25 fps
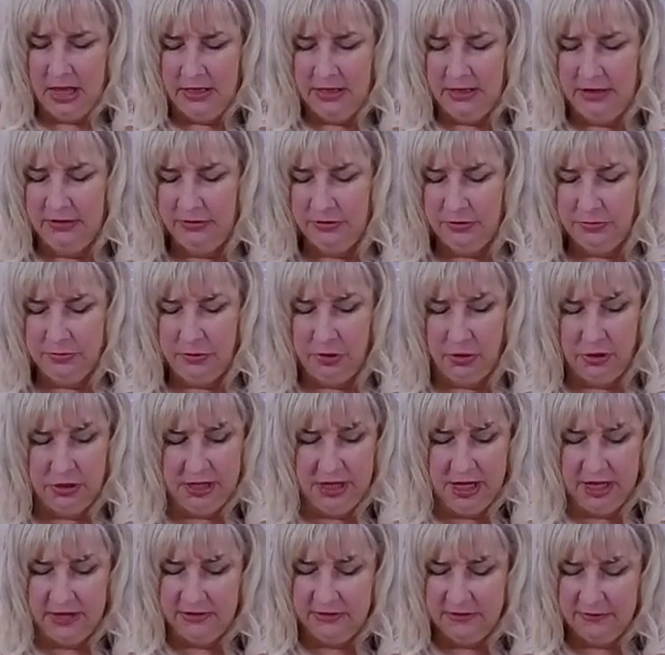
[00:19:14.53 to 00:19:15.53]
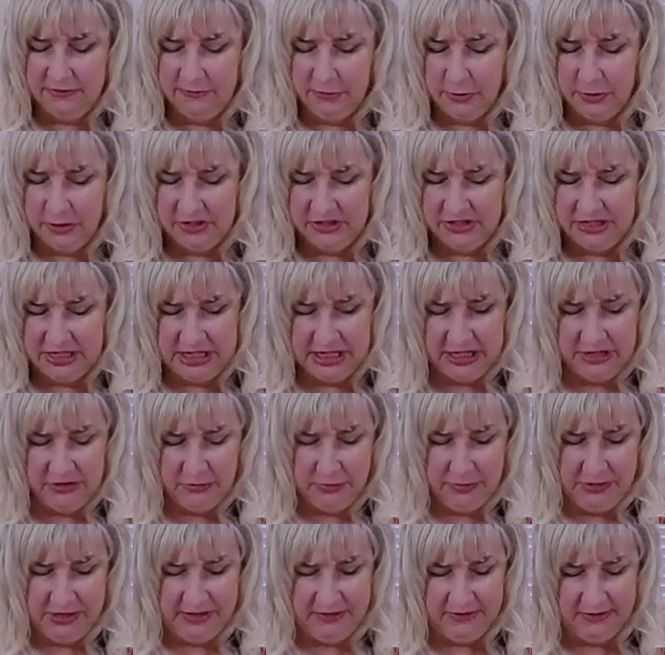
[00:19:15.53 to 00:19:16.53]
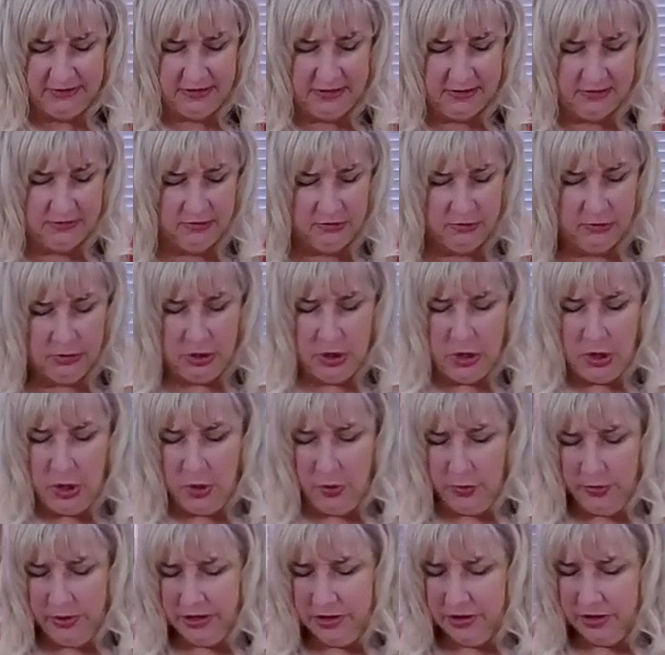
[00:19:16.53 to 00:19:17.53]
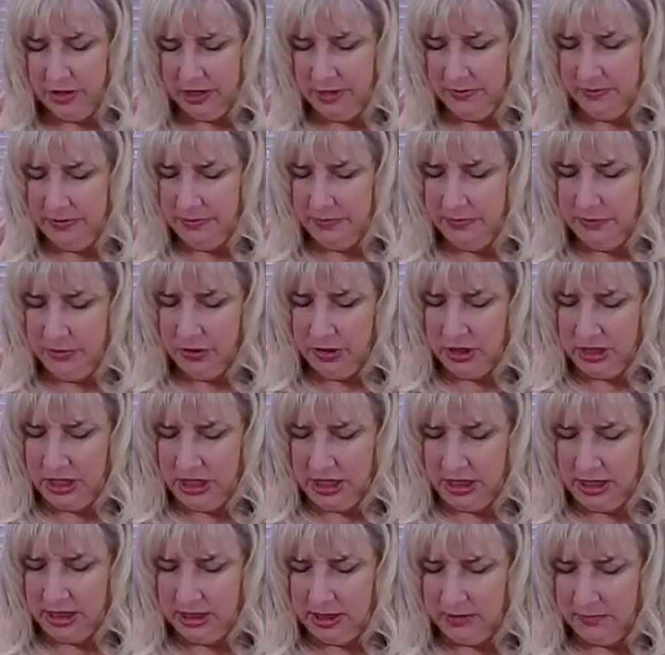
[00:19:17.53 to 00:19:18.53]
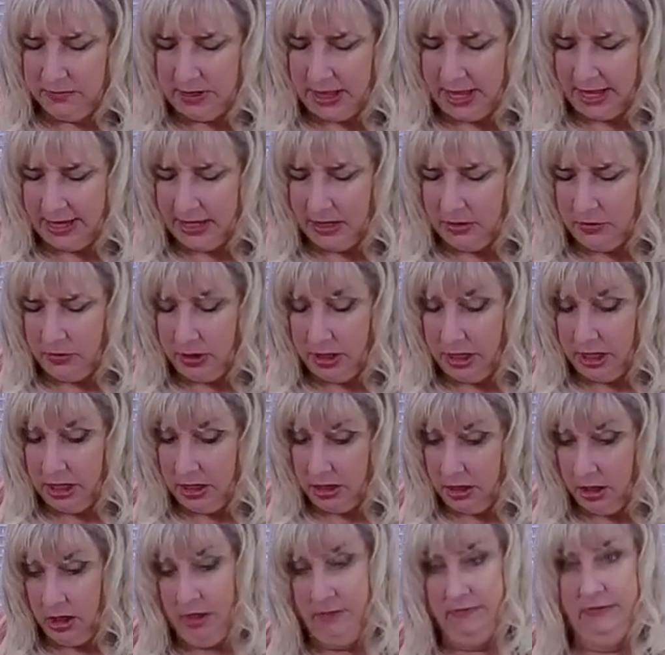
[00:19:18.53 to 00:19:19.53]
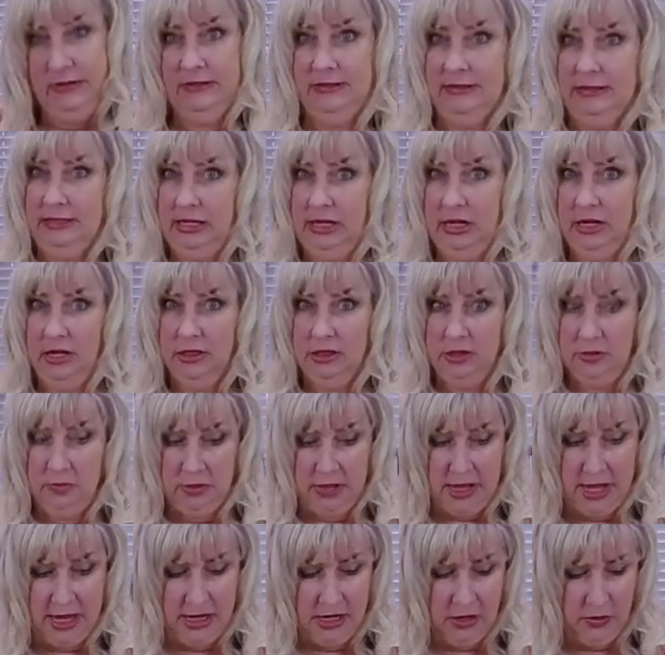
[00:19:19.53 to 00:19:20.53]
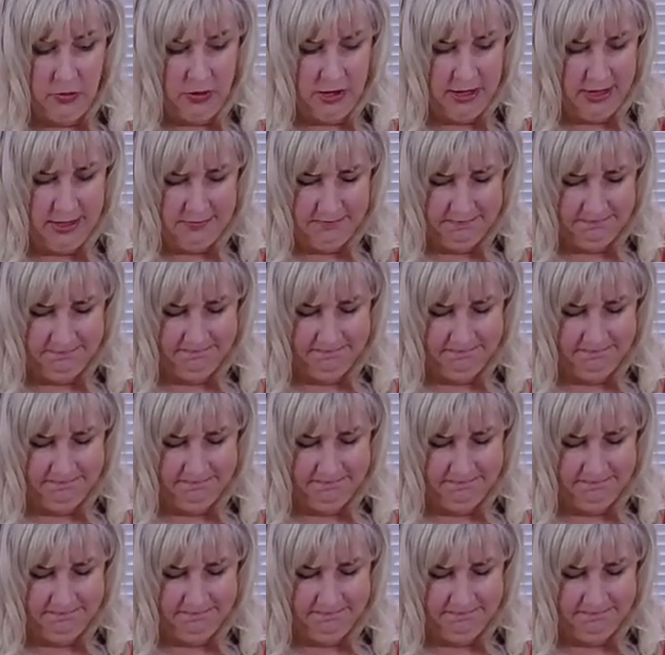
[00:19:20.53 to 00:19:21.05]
These are both cut to 14-inch pieces. We're going to be putting the black and white, obviously, on the black and white.